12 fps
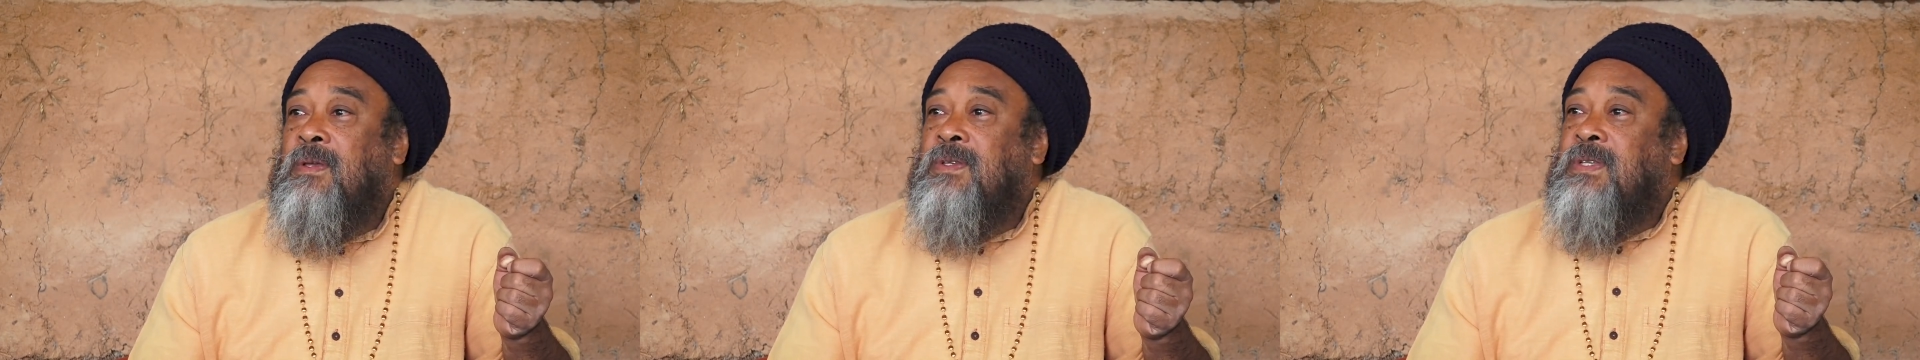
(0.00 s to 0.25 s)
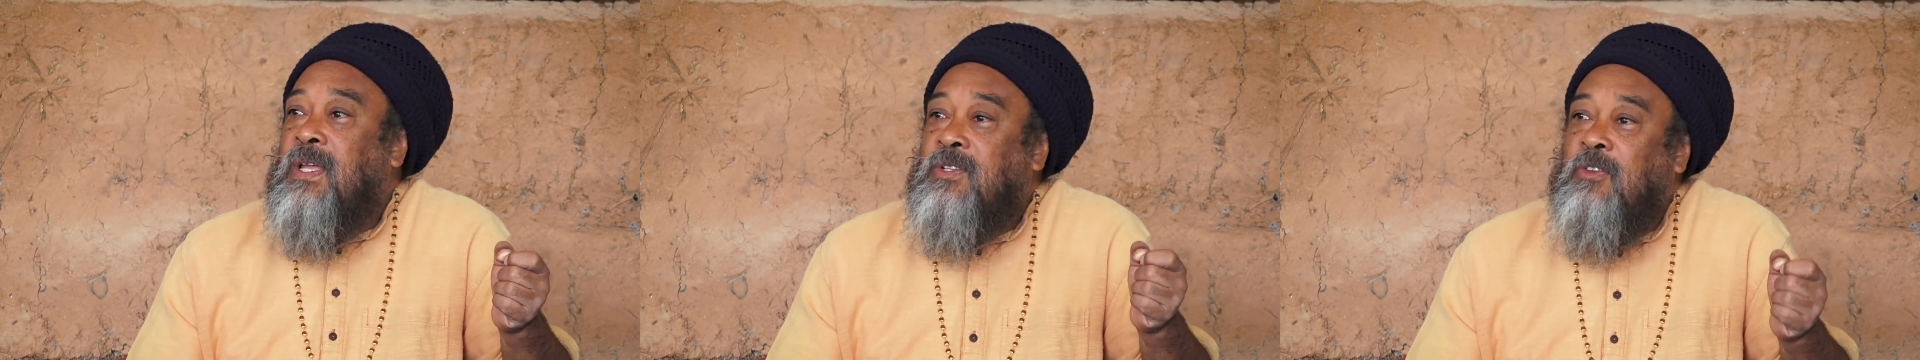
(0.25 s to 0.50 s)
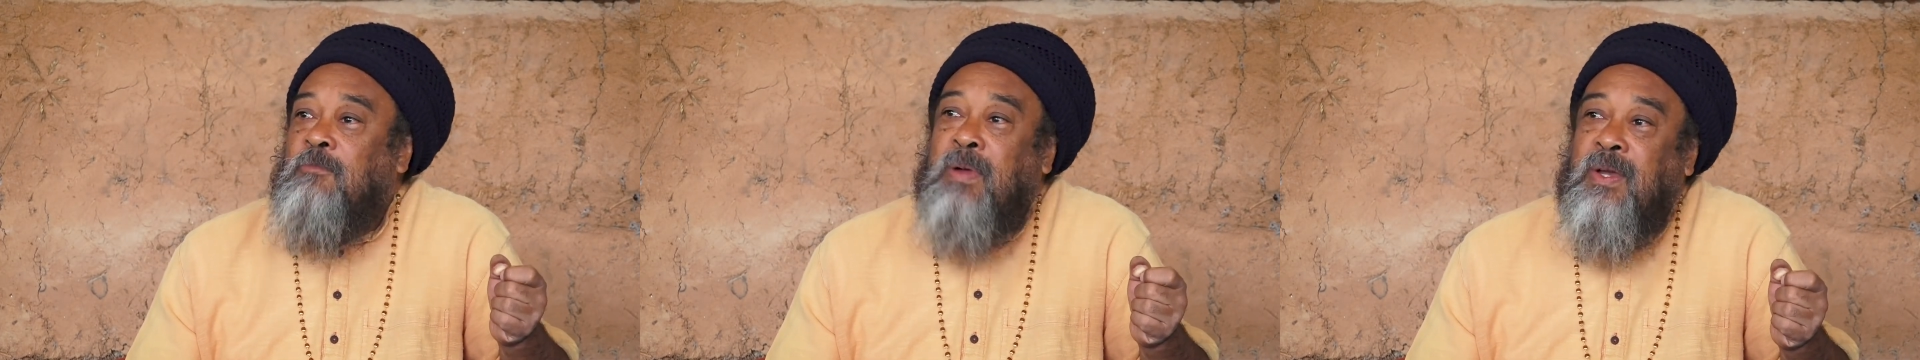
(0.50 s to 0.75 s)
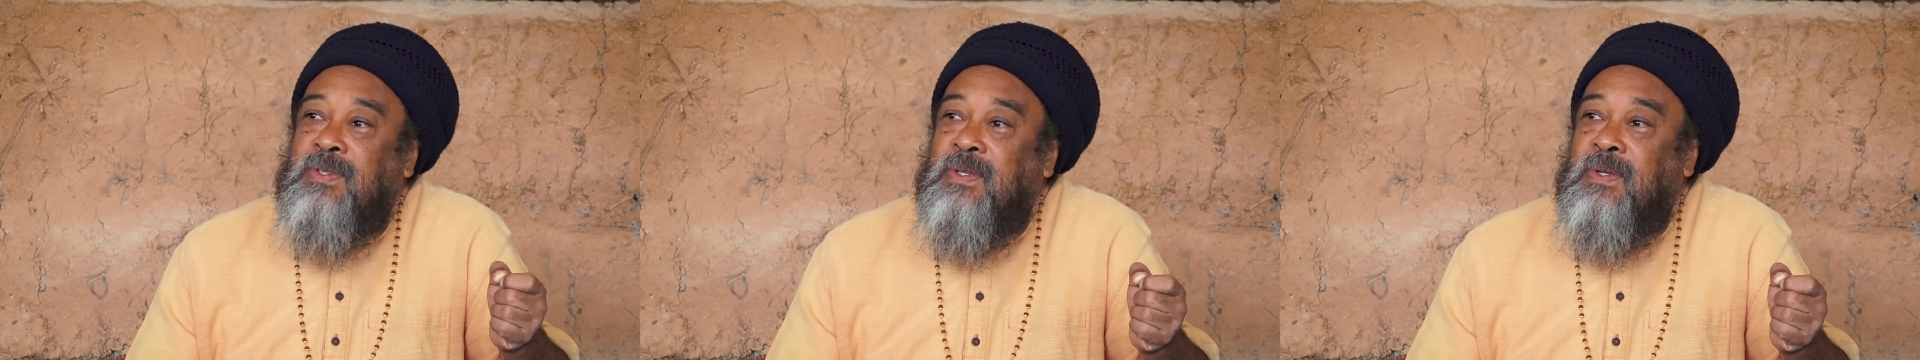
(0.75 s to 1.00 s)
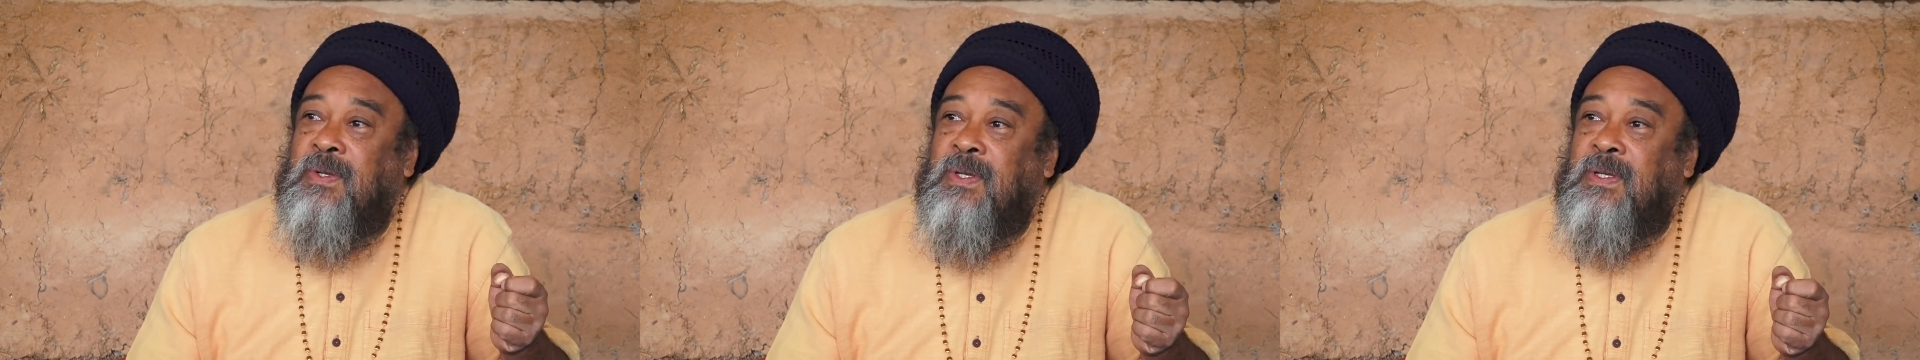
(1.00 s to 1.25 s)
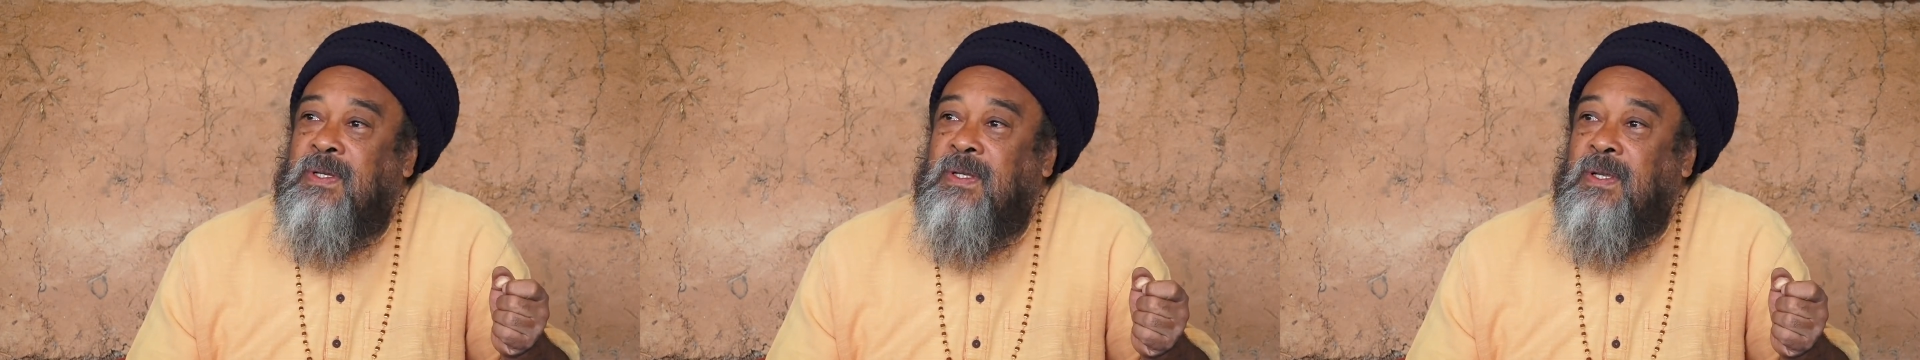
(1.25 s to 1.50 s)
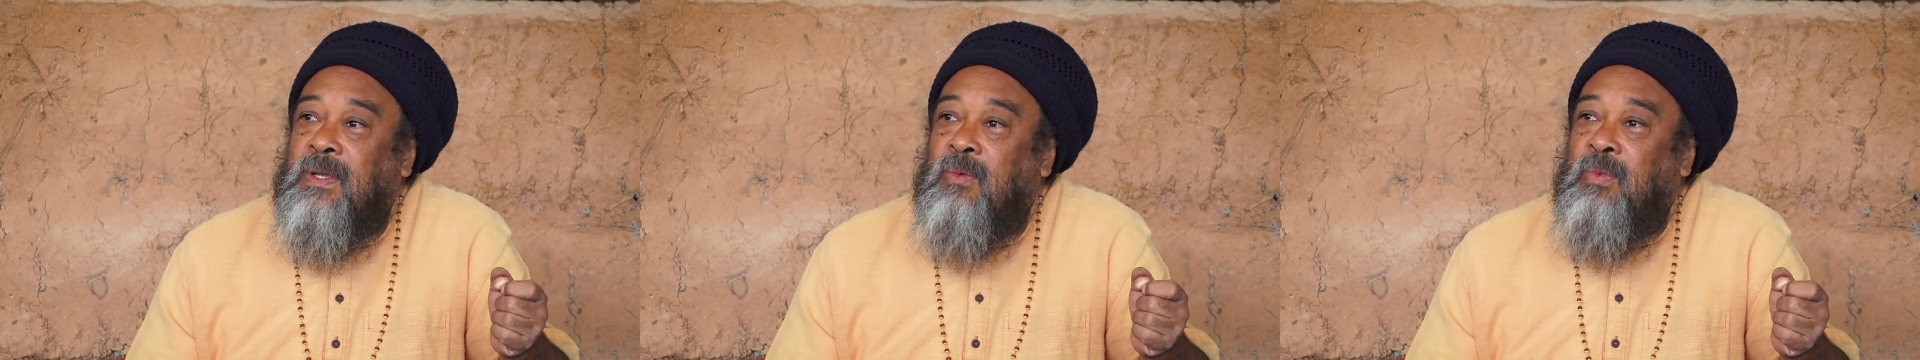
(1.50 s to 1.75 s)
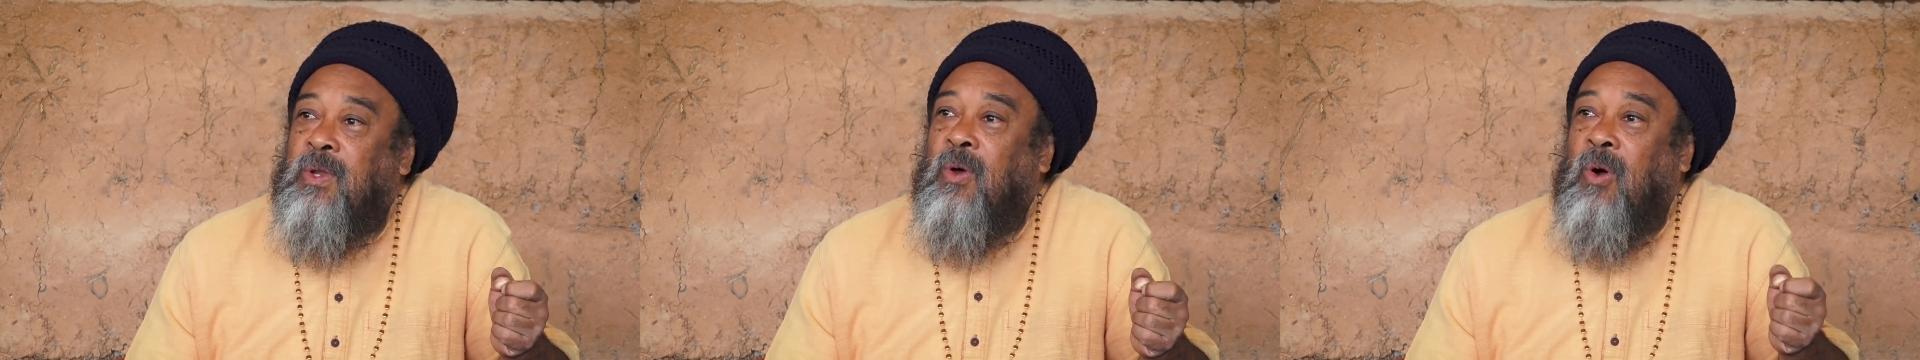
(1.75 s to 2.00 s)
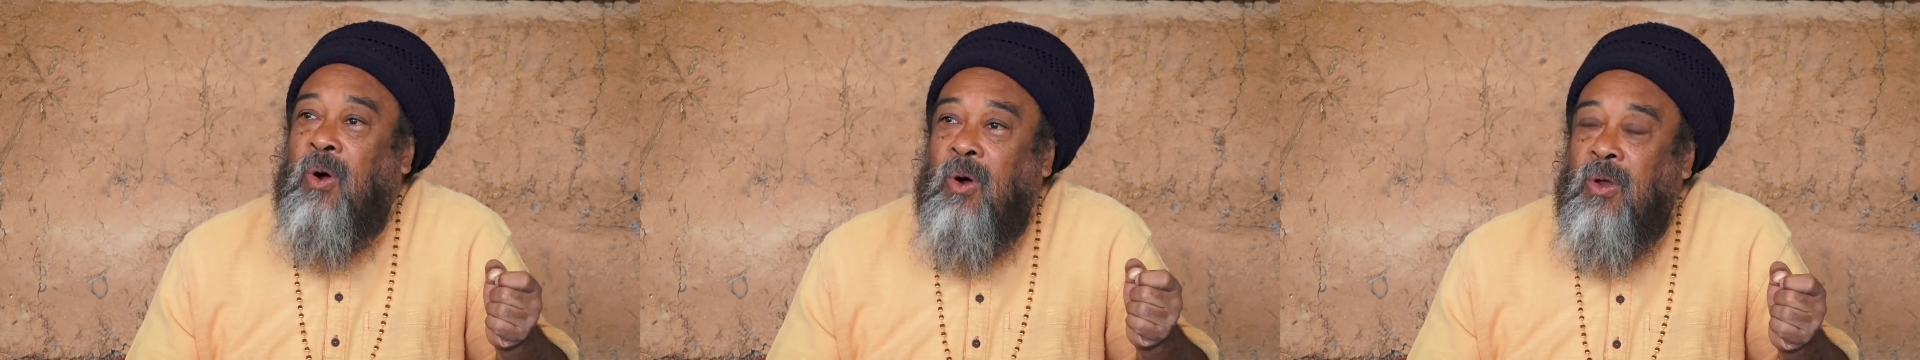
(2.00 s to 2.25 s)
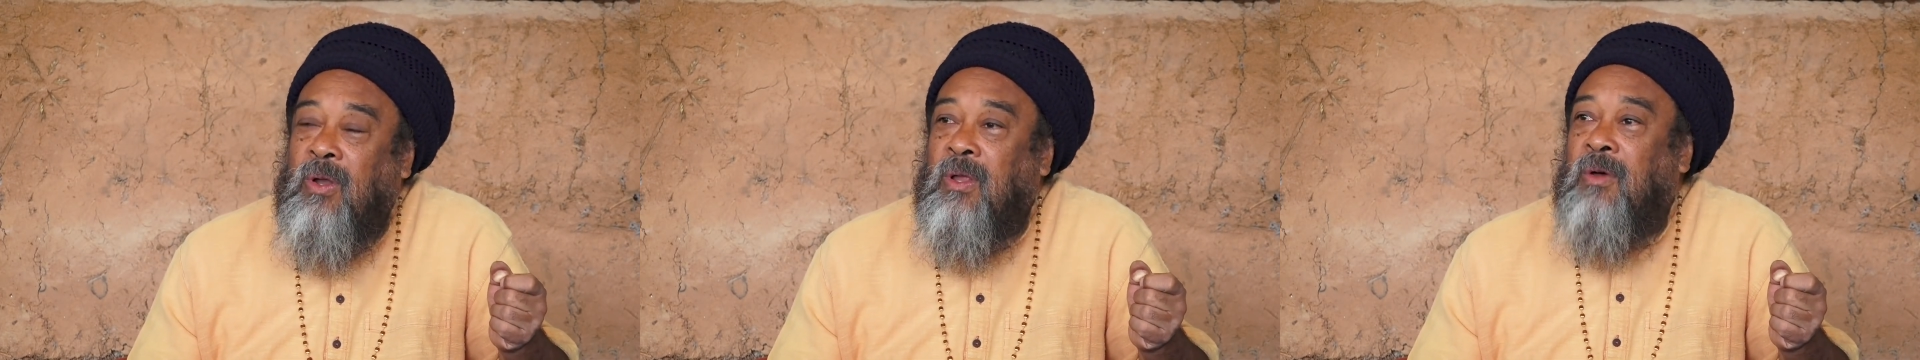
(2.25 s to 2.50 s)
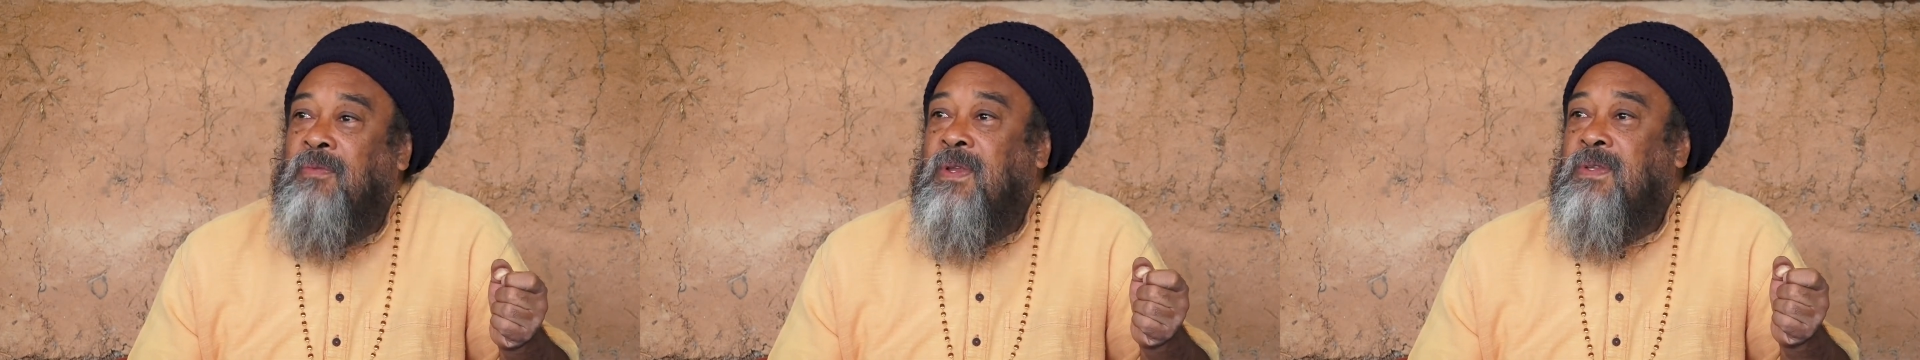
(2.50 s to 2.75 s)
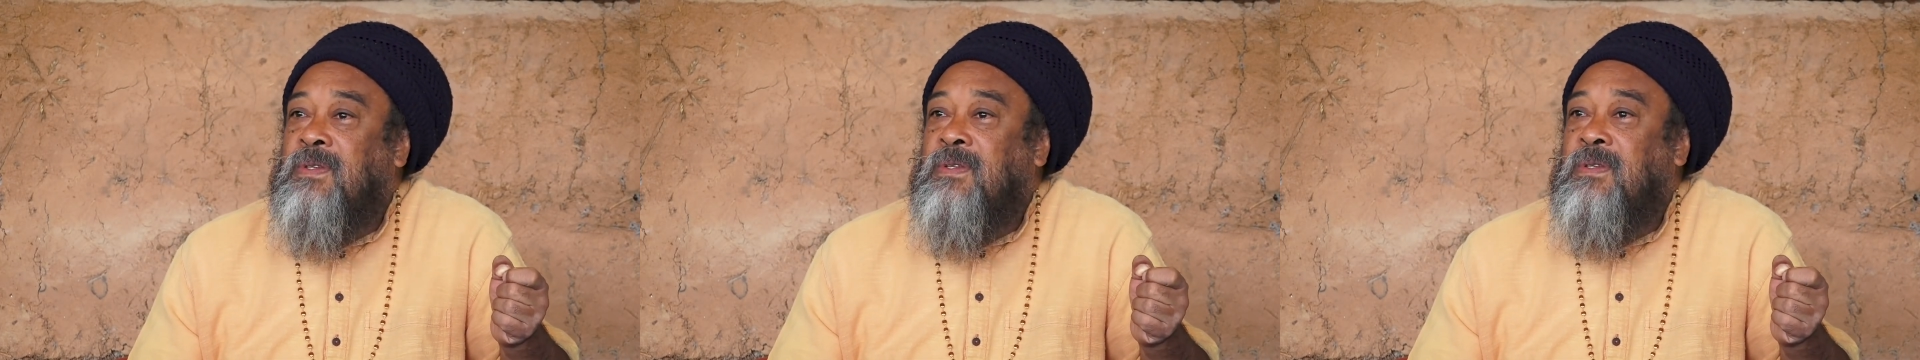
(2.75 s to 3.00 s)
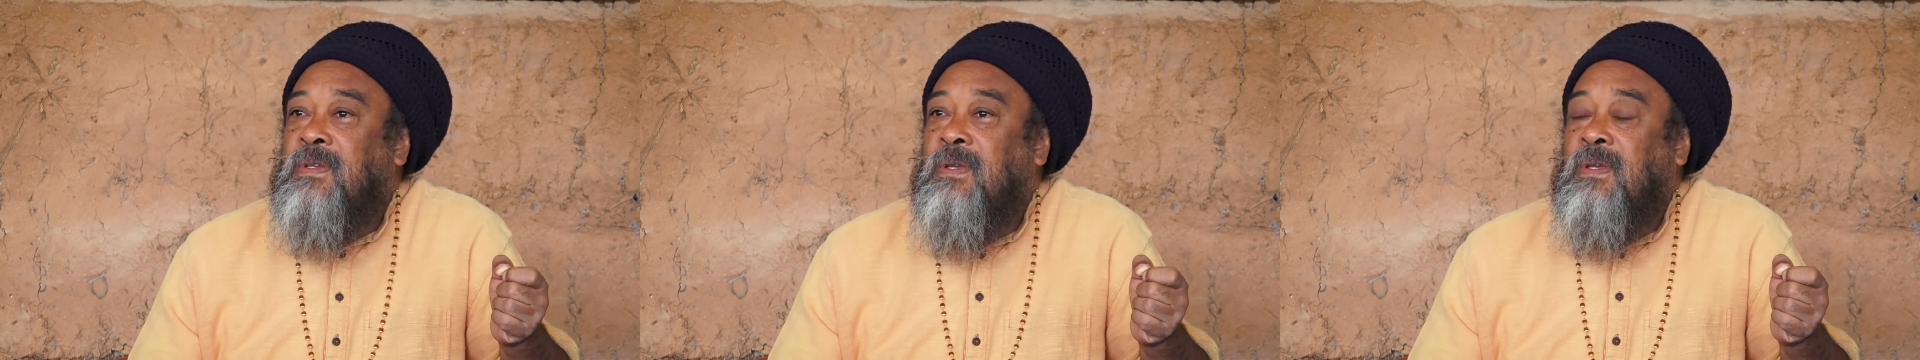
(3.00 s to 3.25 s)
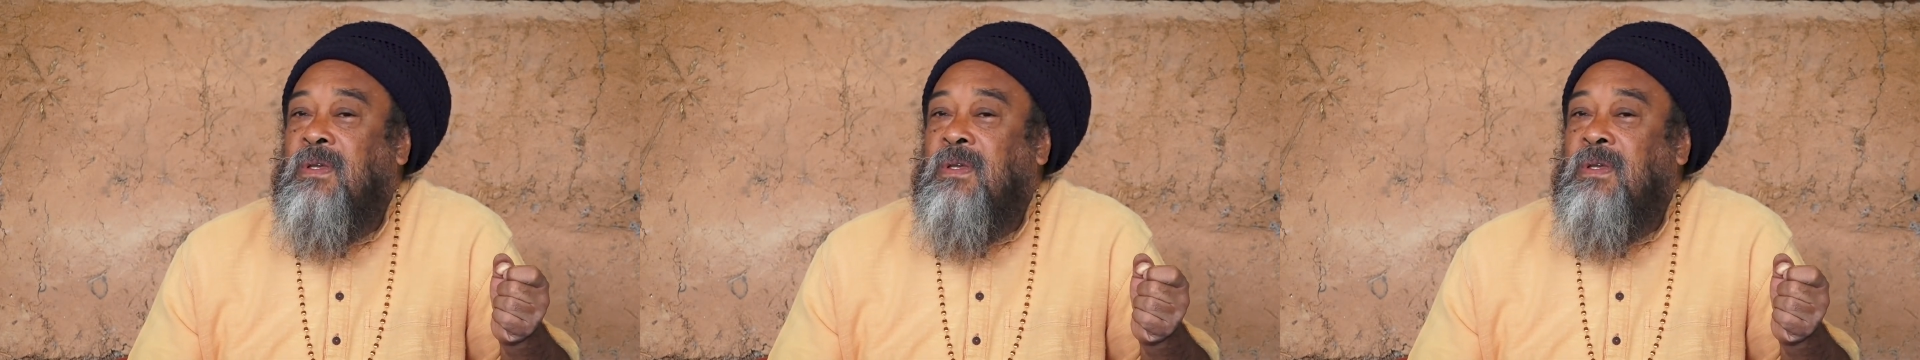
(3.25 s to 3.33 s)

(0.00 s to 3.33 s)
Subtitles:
sense of personhood with all of its